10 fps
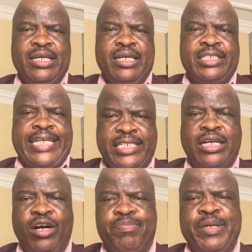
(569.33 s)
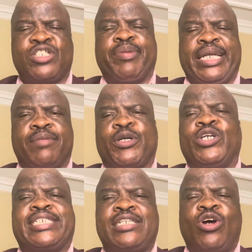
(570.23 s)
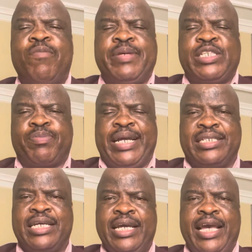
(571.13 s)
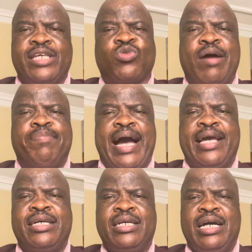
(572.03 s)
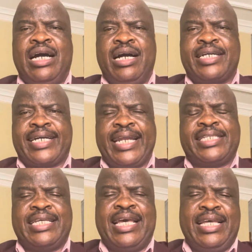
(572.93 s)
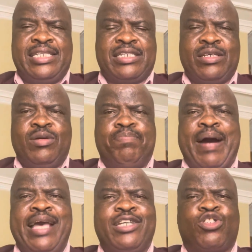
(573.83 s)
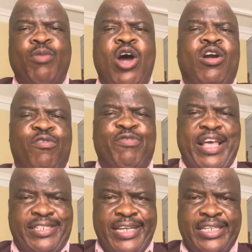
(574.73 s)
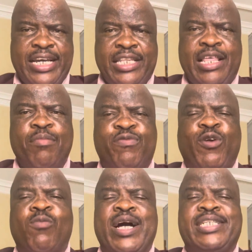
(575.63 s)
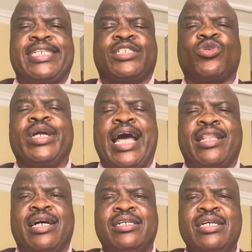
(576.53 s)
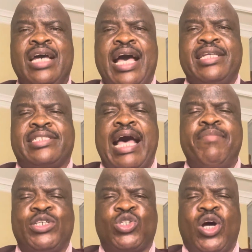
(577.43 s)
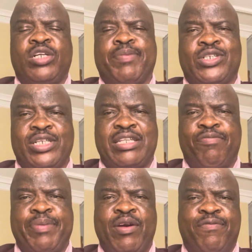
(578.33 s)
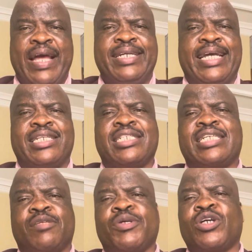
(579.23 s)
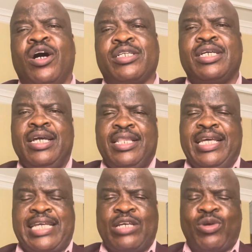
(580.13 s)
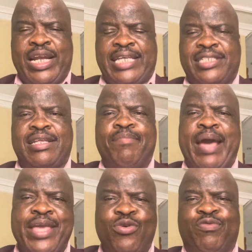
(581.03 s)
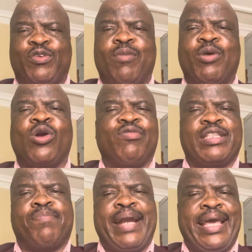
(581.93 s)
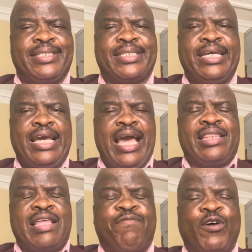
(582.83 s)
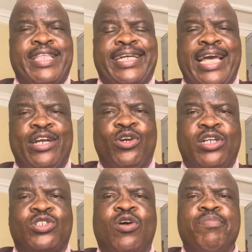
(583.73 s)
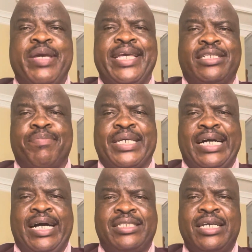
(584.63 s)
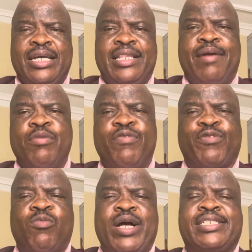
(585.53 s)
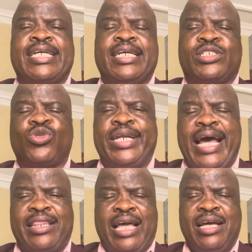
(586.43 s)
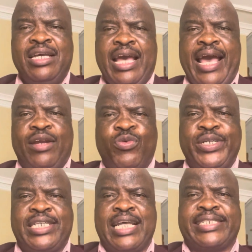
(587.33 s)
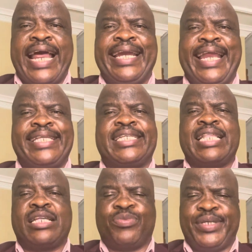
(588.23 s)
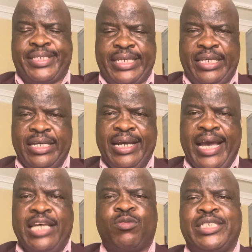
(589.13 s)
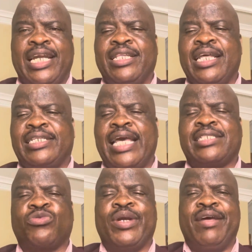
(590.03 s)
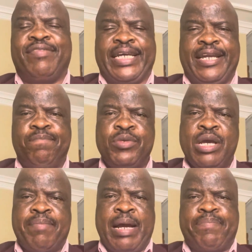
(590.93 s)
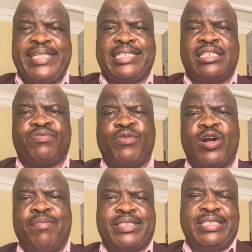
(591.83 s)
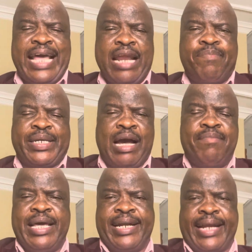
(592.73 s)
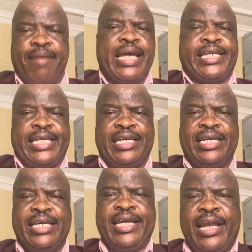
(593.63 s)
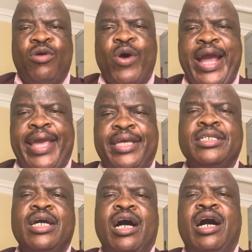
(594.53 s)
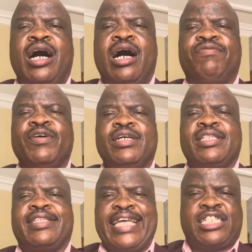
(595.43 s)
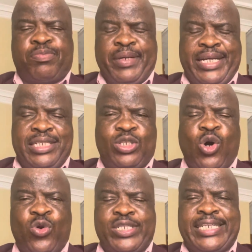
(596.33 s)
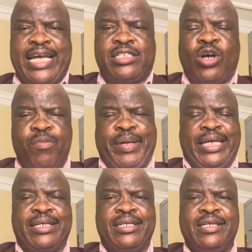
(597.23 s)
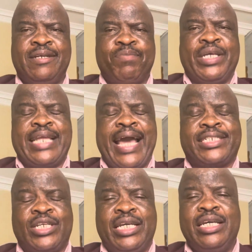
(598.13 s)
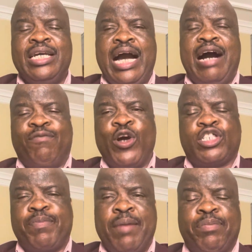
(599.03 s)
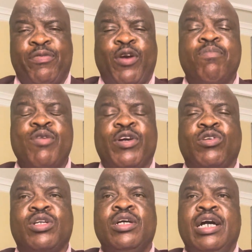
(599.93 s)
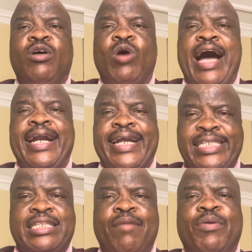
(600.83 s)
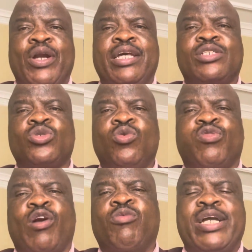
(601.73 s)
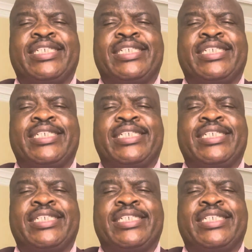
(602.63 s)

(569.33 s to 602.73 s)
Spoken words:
Church hopping spirit. Because church hopping spirit is whereby Christians, by small offenses, they move from one church to another. And some is not because they've been offended, it's just because they just want to test the menu from all over the place. And therefore they cannot commit because they move from one church to another. And which is a tendency that we see, especially in the days that we're living in. But pastors' forums then become a remedy in a way of this spirit called church hopping. It actually avoids people from moving unreasonably from one